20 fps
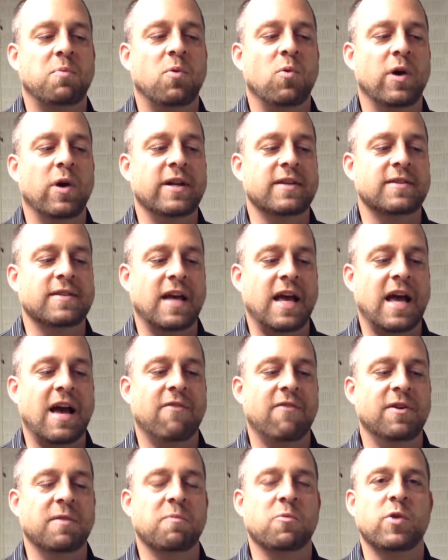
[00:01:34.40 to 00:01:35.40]
point to have
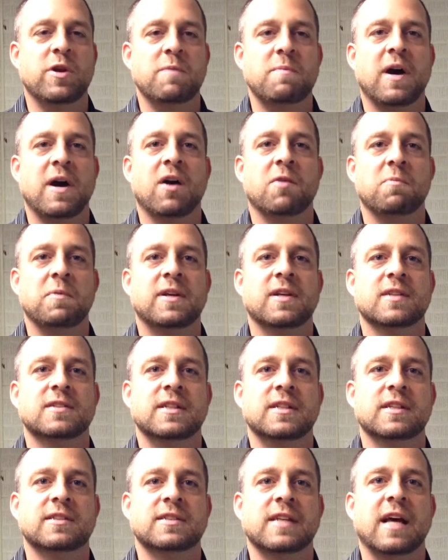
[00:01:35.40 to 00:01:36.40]
him rebound because he
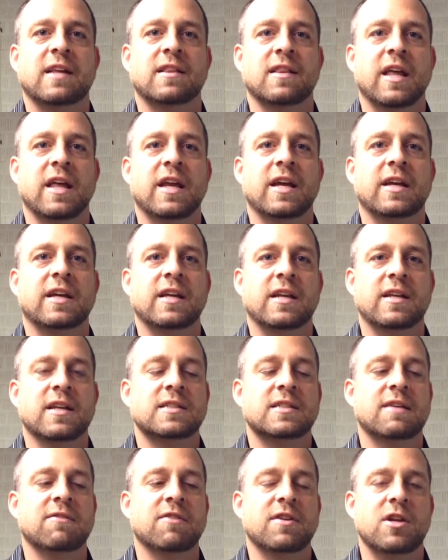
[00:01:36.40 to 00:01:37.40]
is athletic and he does
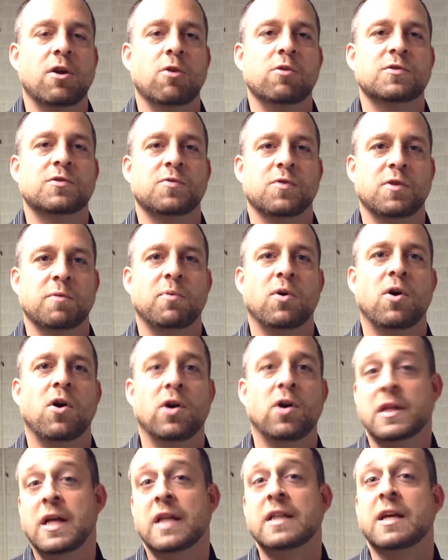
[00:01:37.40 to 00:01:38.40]
right. have a nose for the ball, a
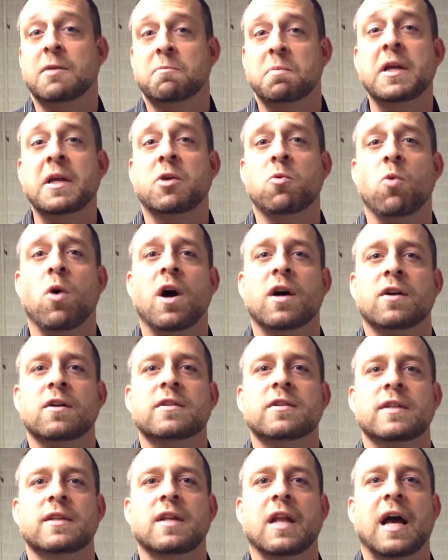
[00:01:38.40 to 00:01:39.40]
lot like Blake Walker
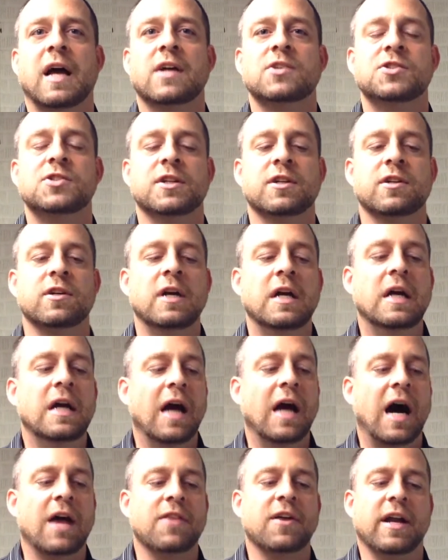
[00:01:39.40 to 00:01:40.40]
did sure. last year.
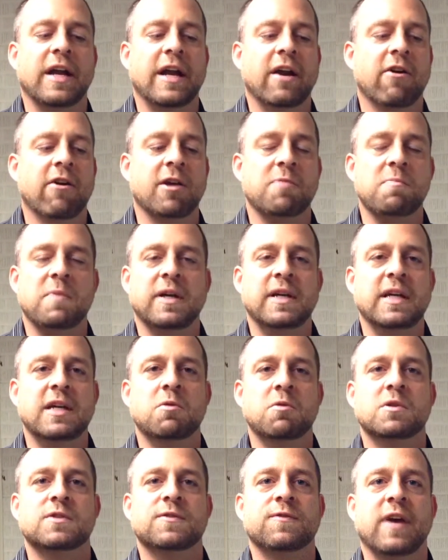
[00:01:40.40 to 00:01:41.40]
Sure. I thought Eric McGee
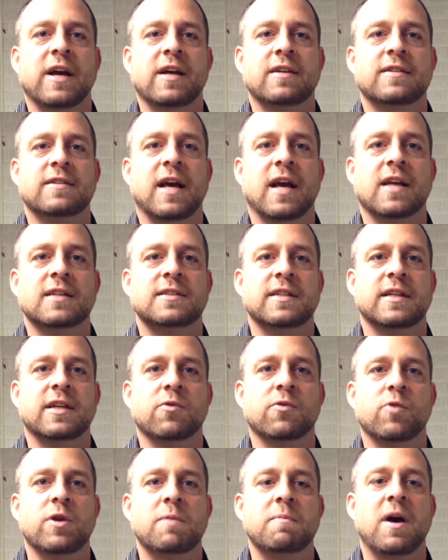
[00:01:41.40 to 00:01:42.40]
was fantastic in
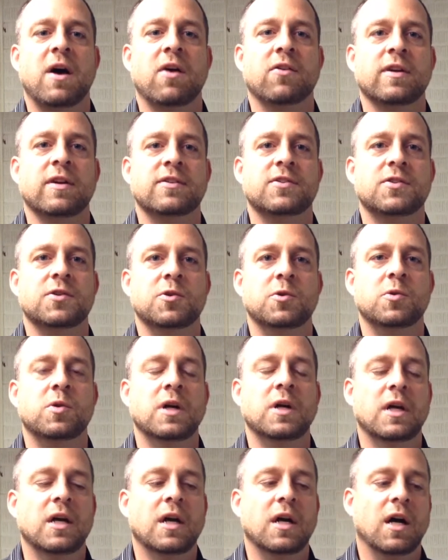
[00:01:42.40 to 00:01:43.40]
rebounding too.
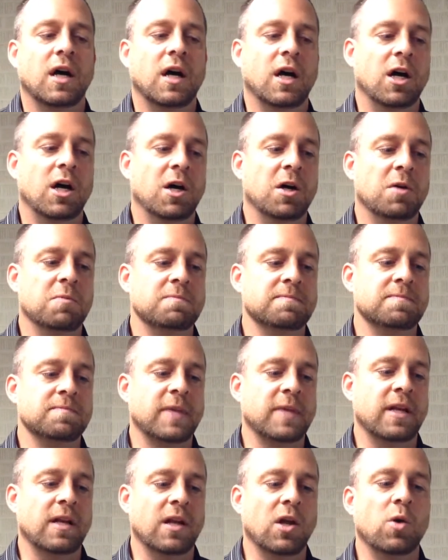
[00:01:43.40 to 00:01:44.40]
Um,
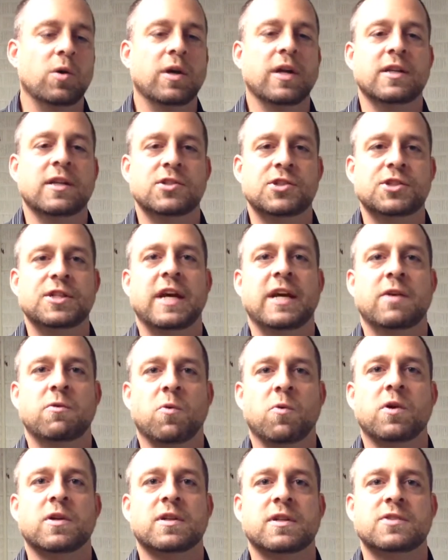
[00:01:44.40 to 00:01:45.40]
and Logan and Shane
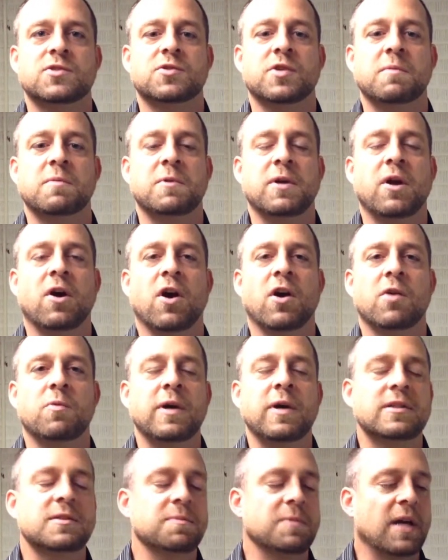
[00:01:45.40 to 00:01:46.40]
worked extremely hard. We
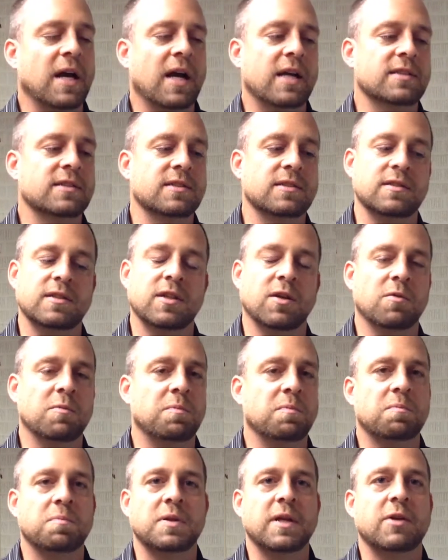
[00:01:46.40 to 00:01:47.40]
had some guys, you know,
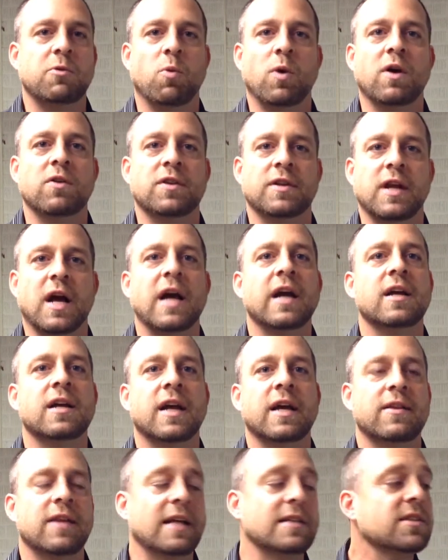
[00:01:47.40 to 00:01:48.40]
played well tonight,
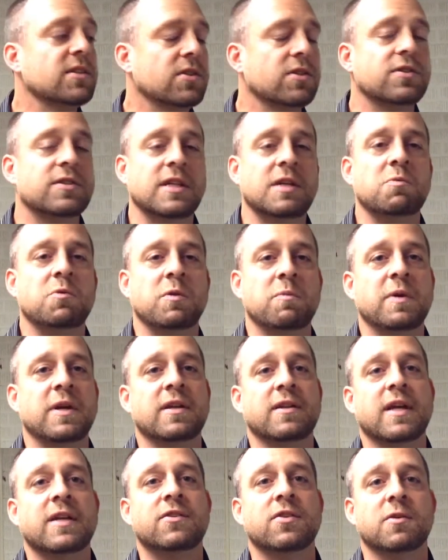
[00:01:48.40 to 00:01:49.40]
and that's right. a good team we beat.
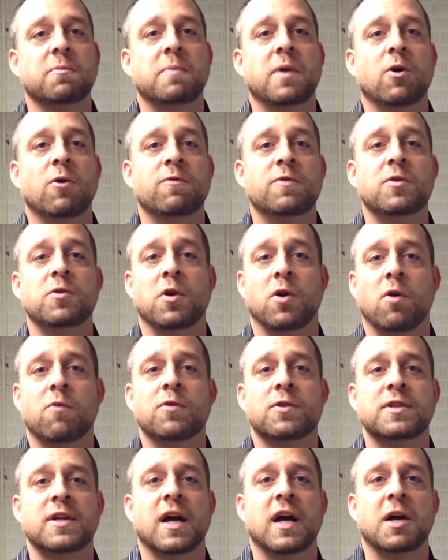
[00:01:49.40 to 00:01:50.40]
They took yeah. Bellevue to
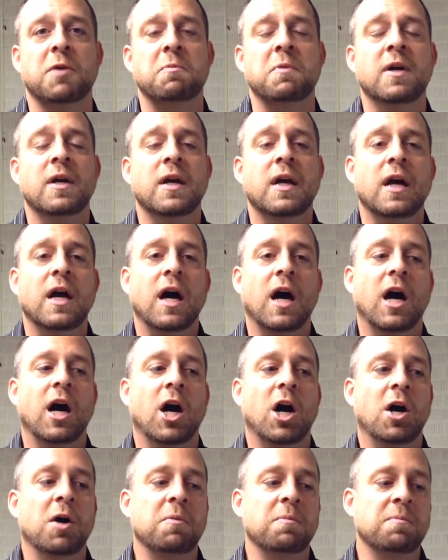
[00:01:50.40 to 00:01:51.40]
overtime,
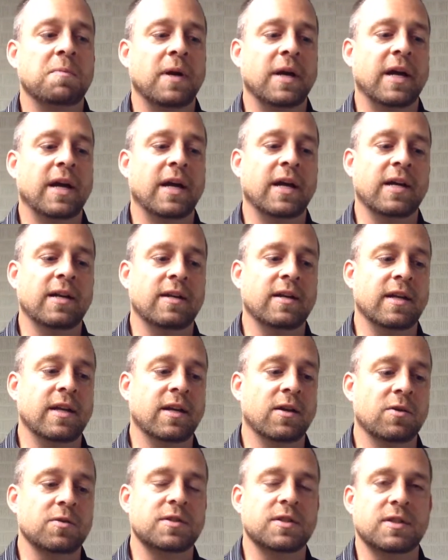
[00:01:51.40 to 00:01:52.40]
um, and you
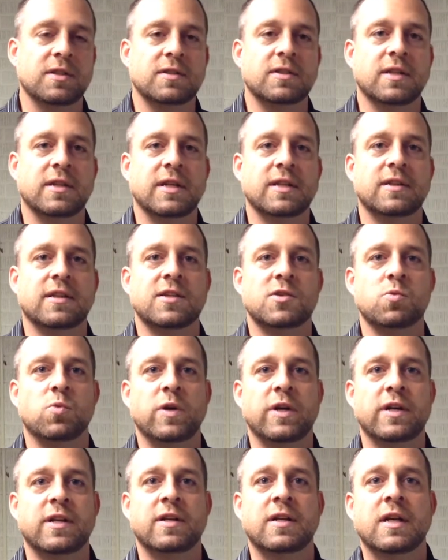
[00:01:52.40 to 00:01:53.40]
know, to, to get this
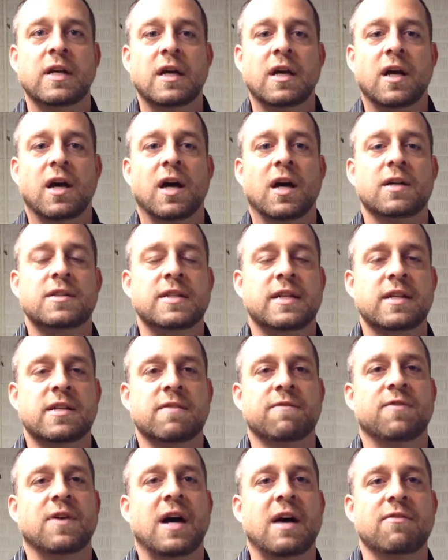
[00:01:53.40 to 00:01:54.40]
win, uh, to get to
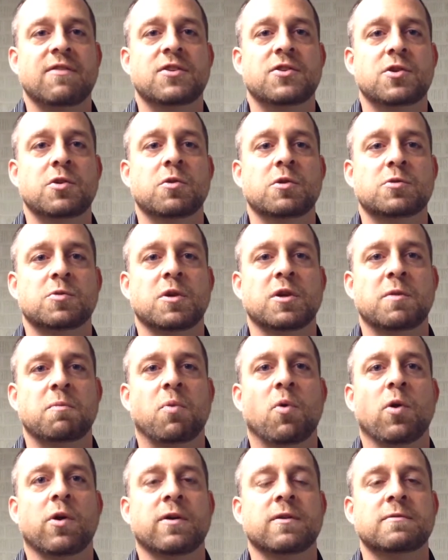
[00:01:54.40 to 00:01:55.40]
five and two is really
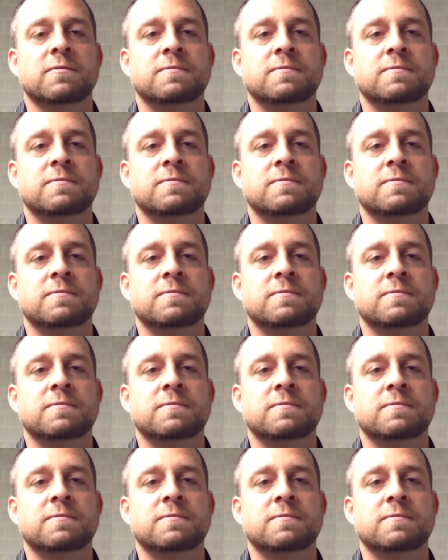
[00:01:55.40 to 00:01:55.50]
important.